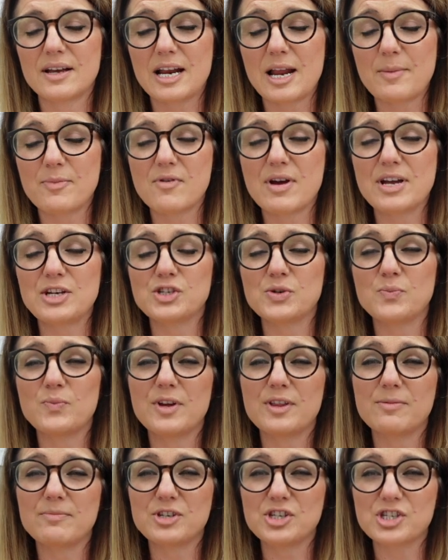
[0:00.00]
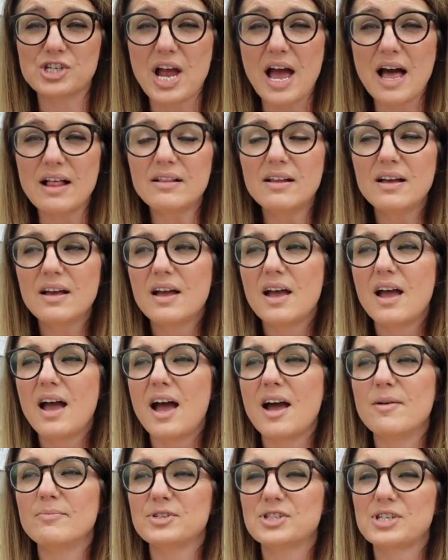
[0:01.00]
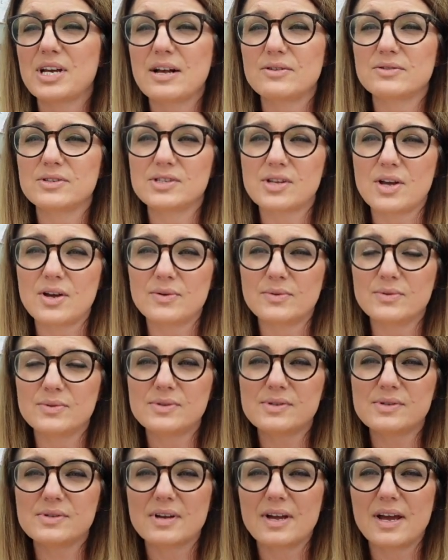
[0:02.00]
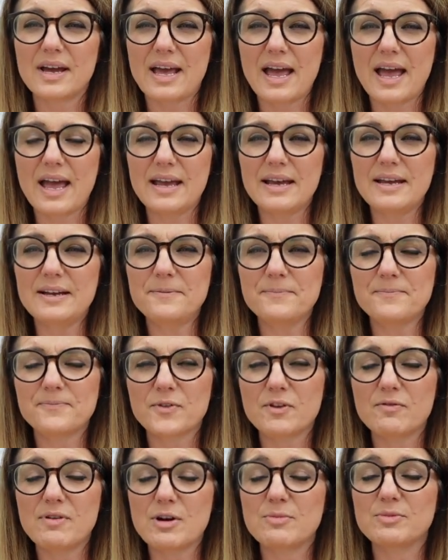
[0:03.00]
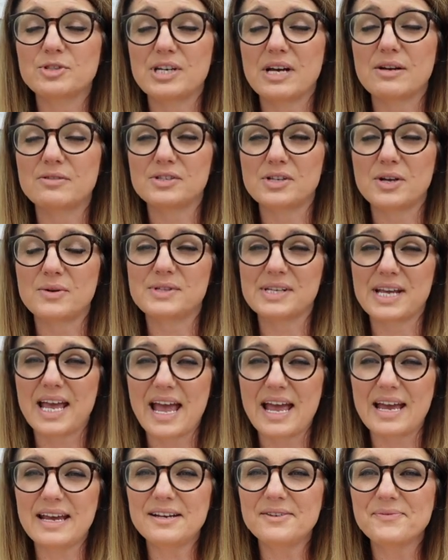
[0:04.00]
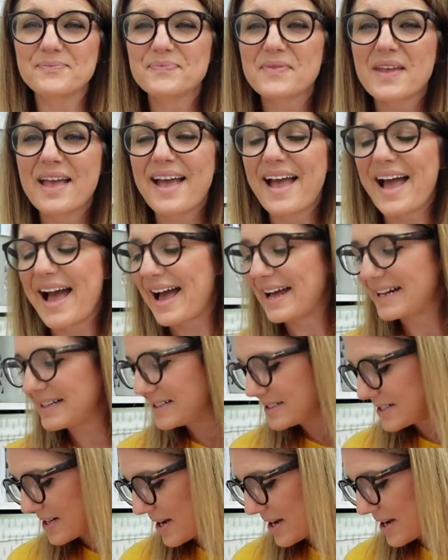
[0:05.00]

collaboration with Michelle at Michelle Sews again, Real Michelle Sews again. And